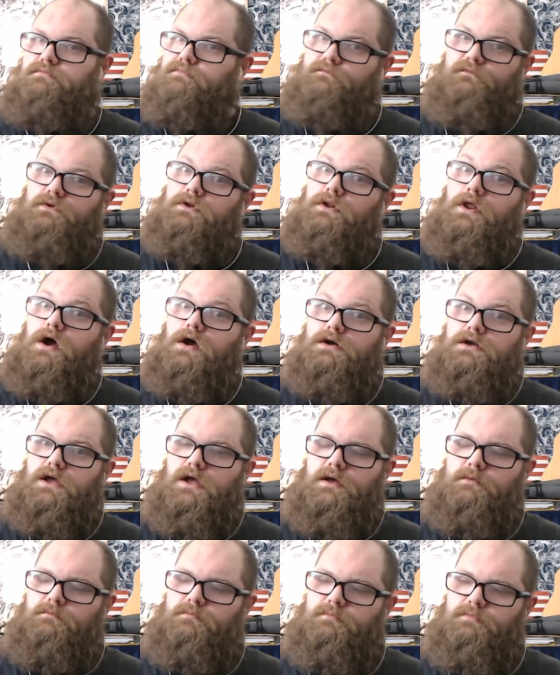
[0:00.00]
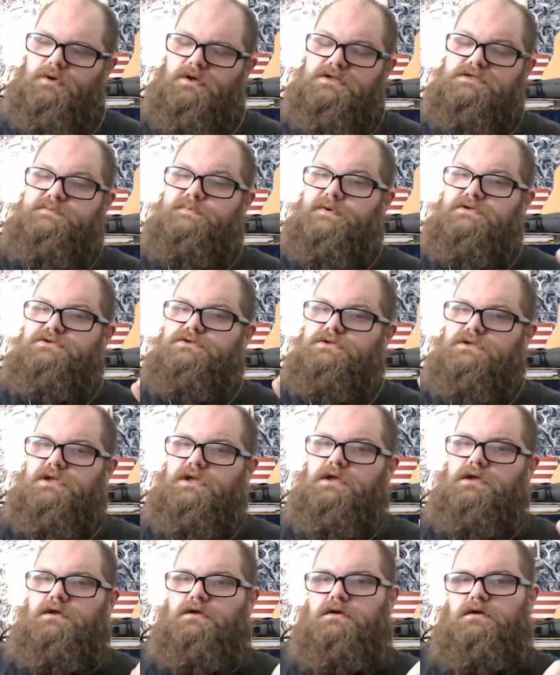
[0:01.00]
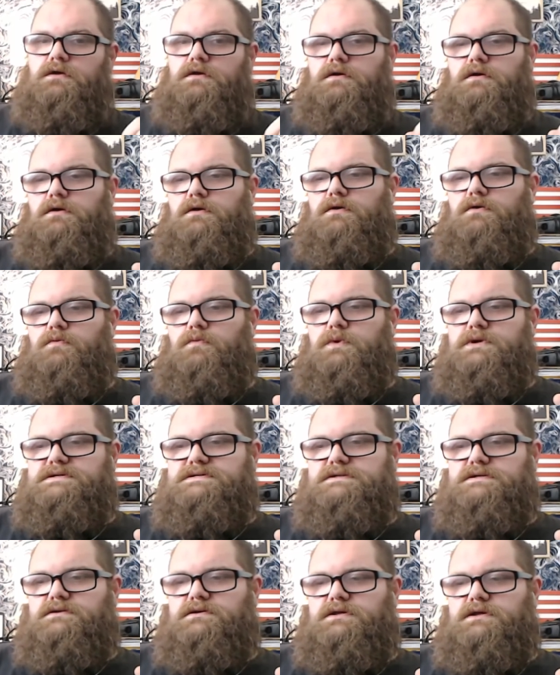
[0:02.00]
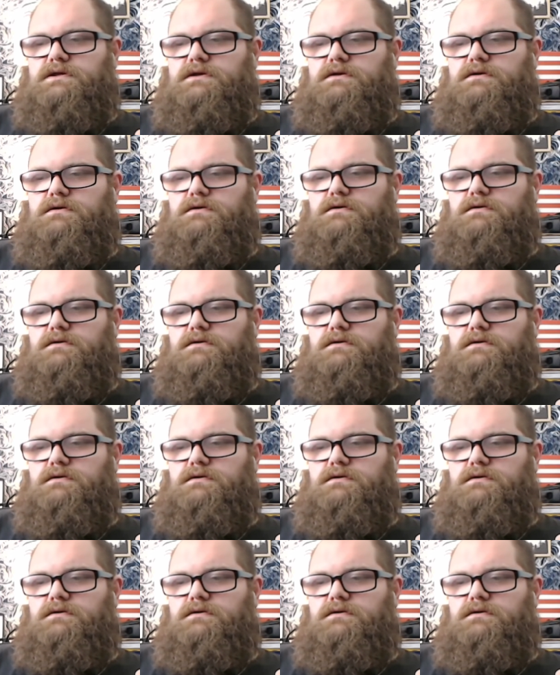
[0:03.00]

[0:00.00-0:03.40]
for a long time, but especially recently,